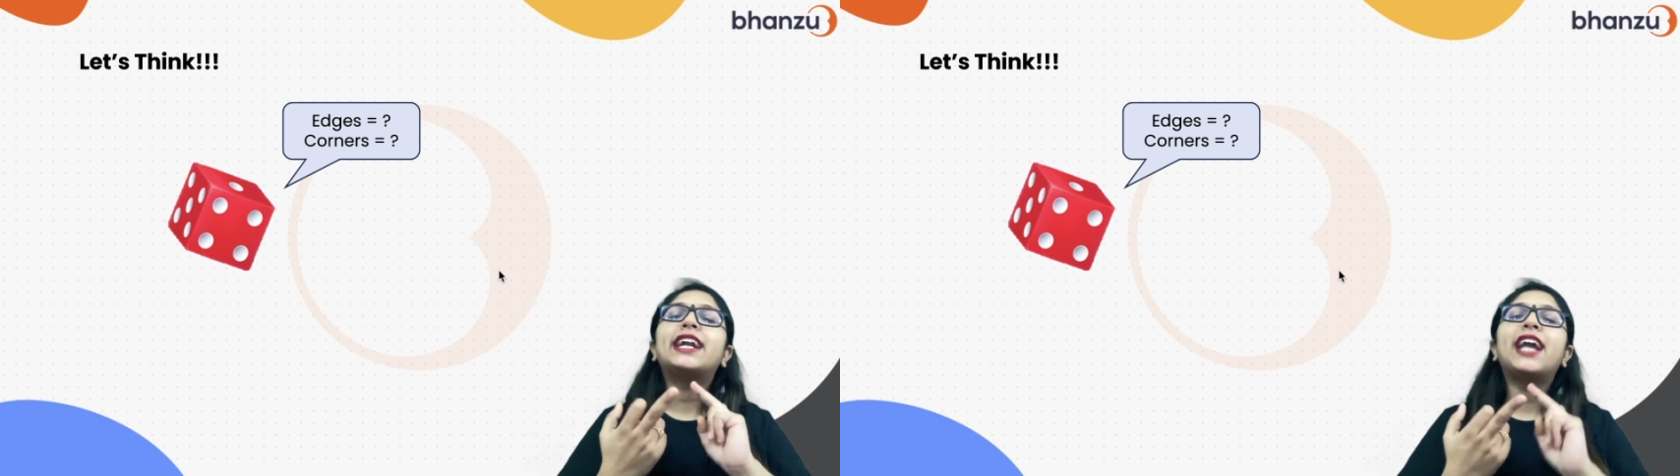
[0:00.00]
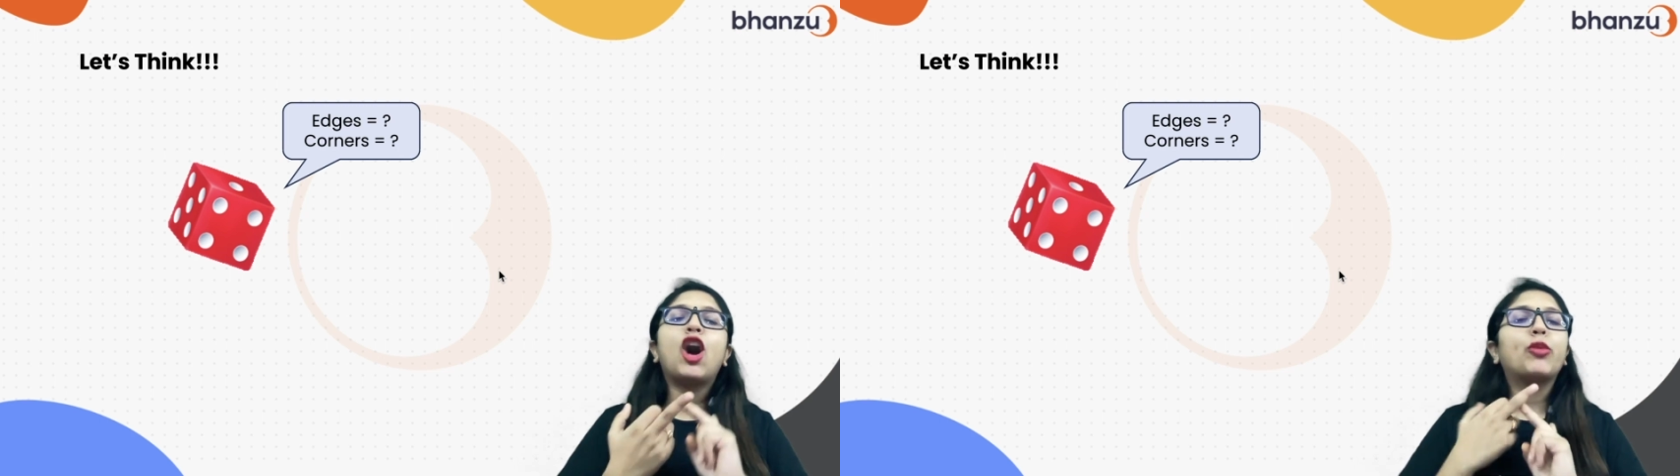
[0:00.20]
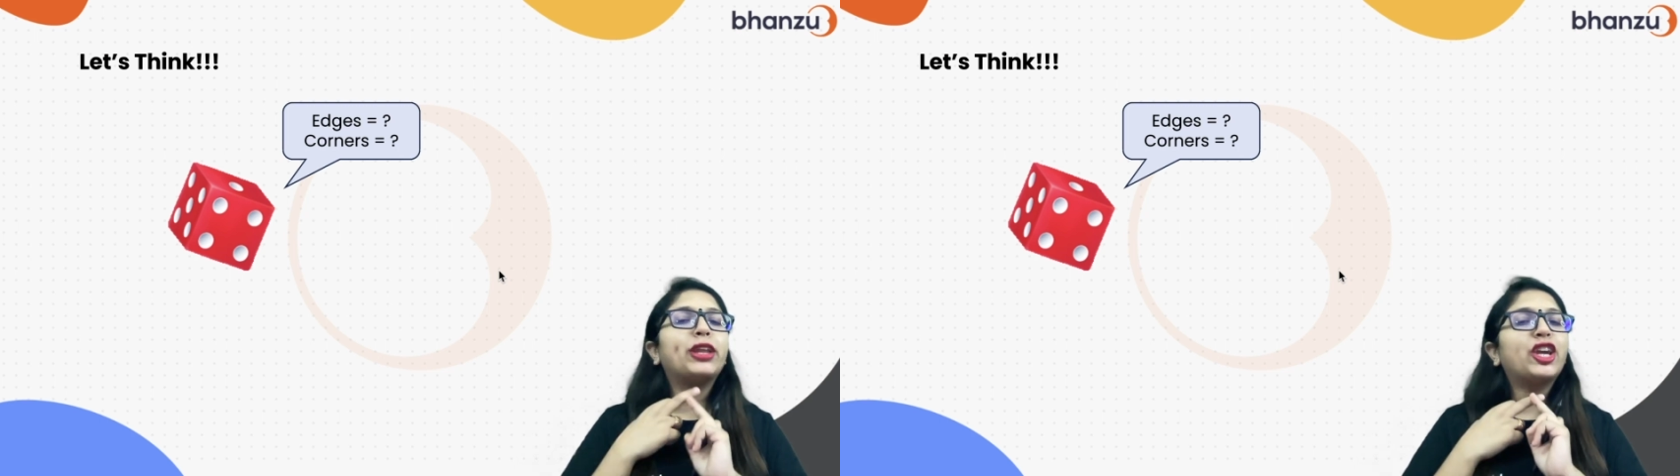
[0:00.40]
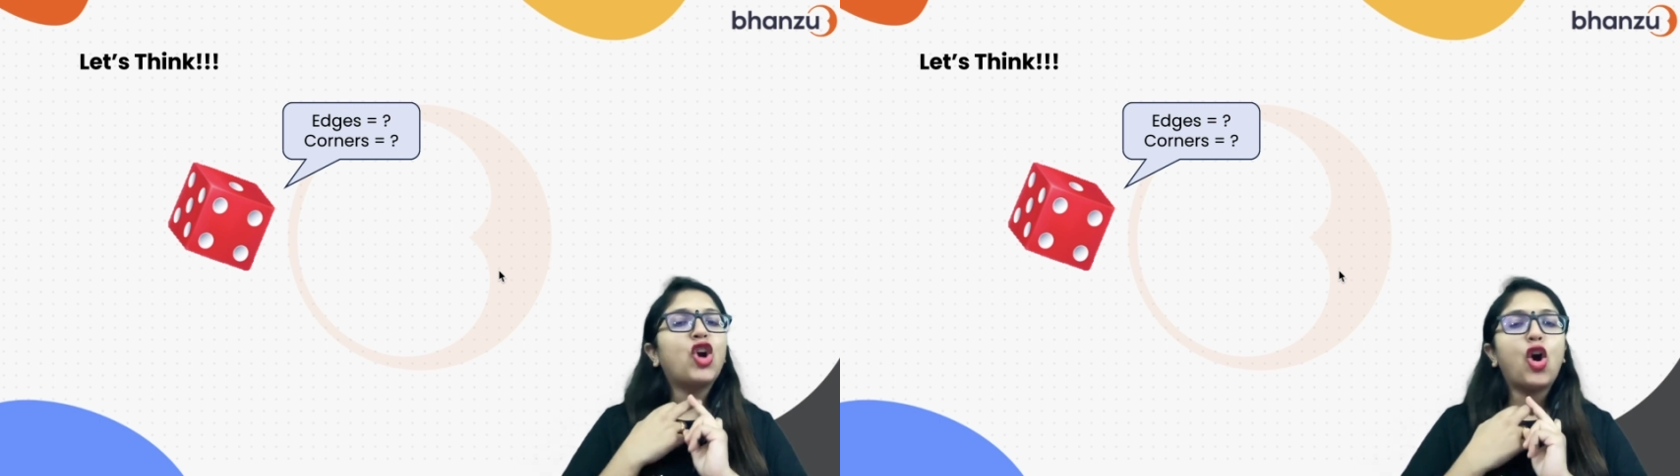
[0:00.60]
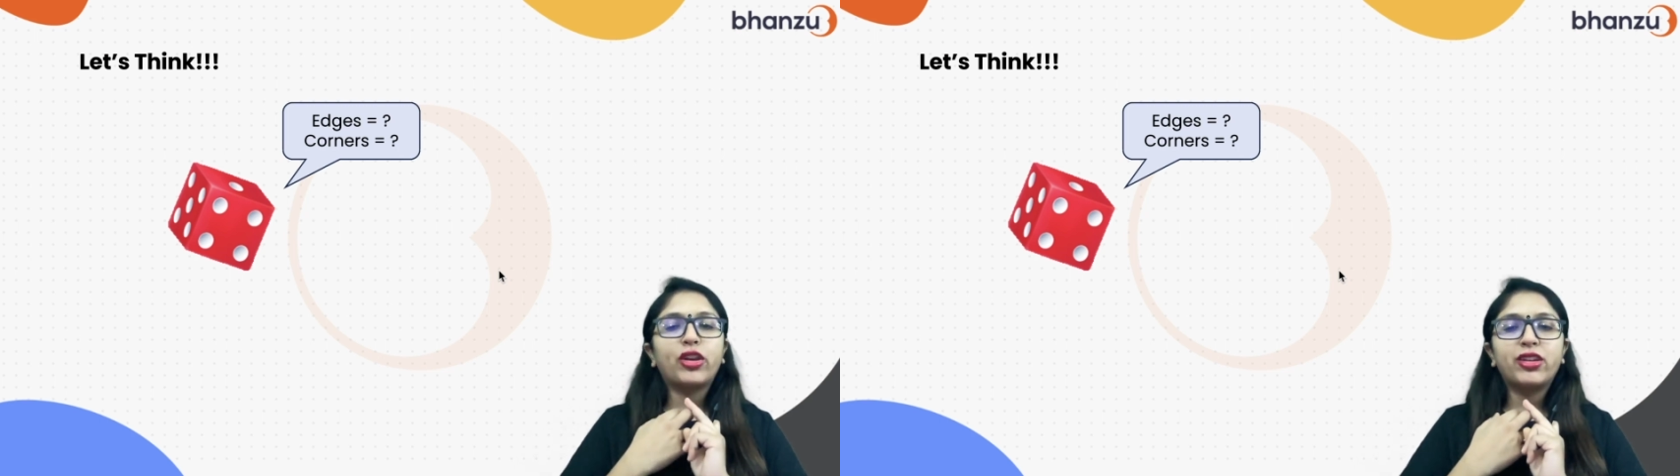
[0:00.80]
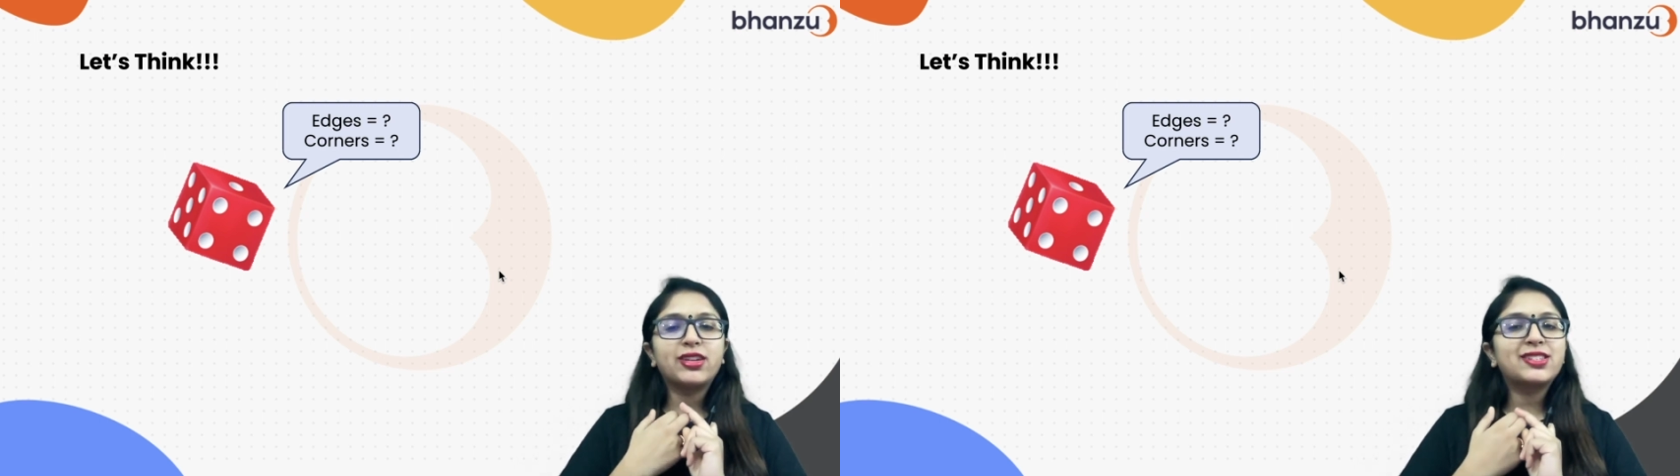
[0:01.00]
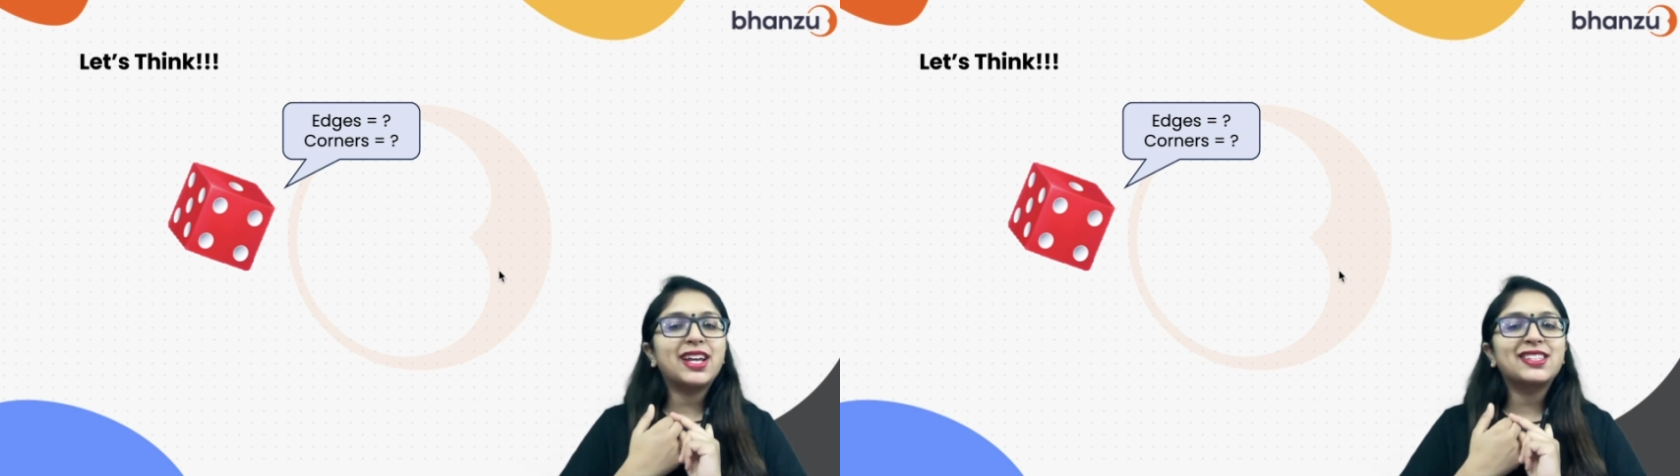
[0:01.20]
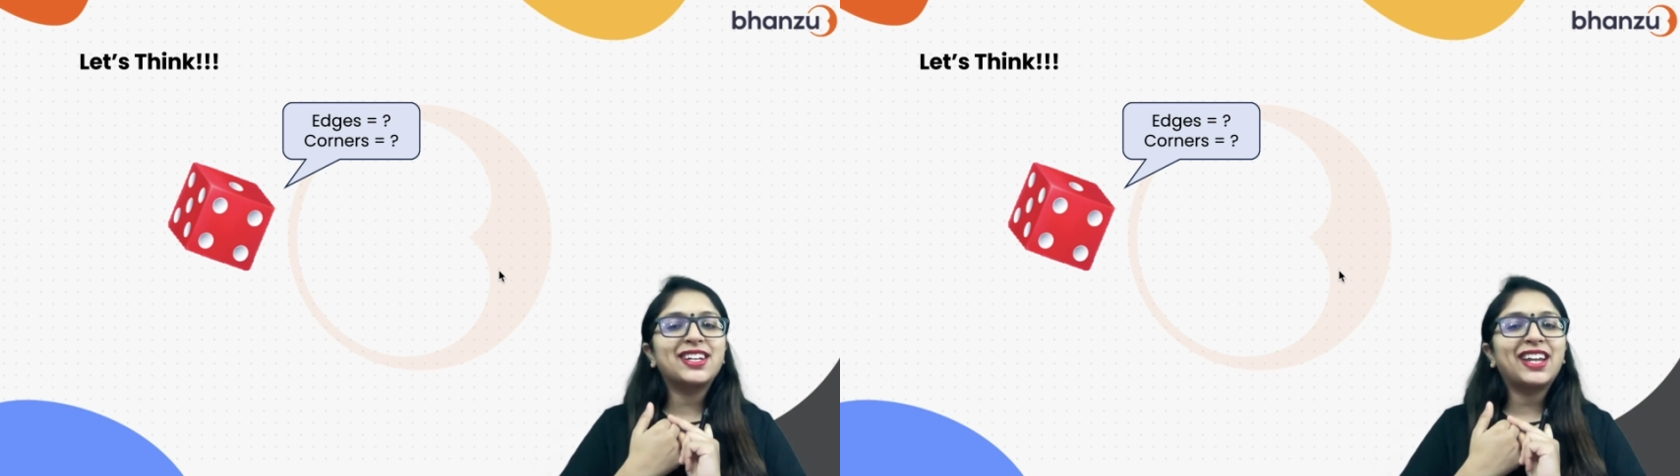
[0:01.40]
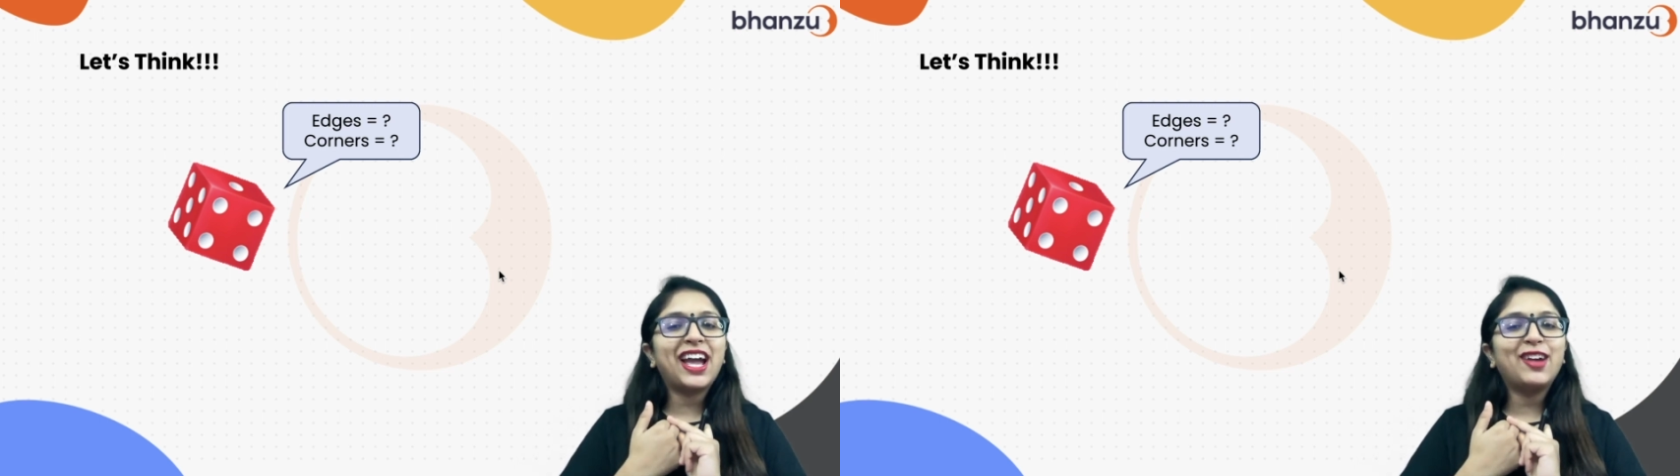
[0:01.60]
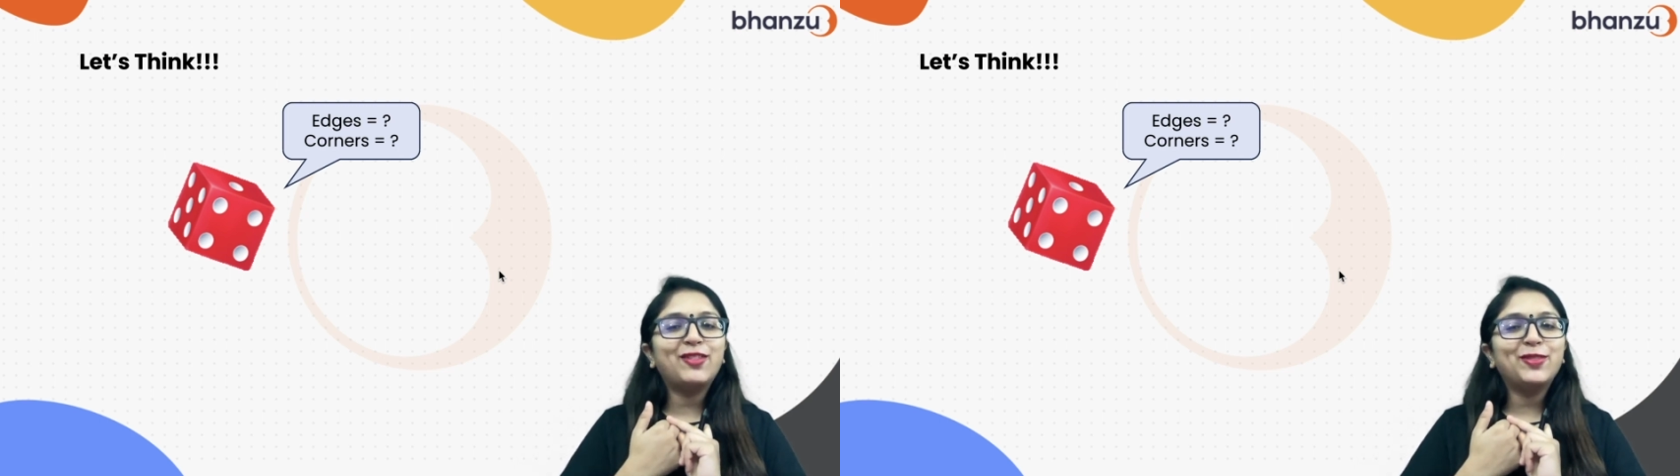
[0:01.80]
and how many corners does it
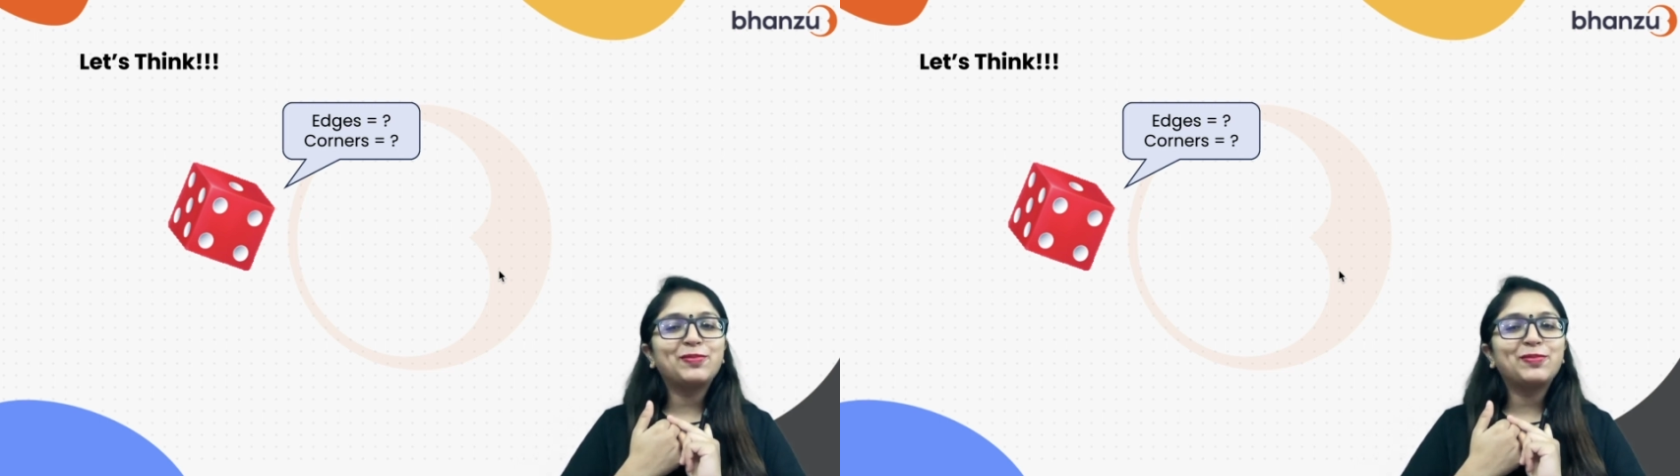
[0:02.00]
have?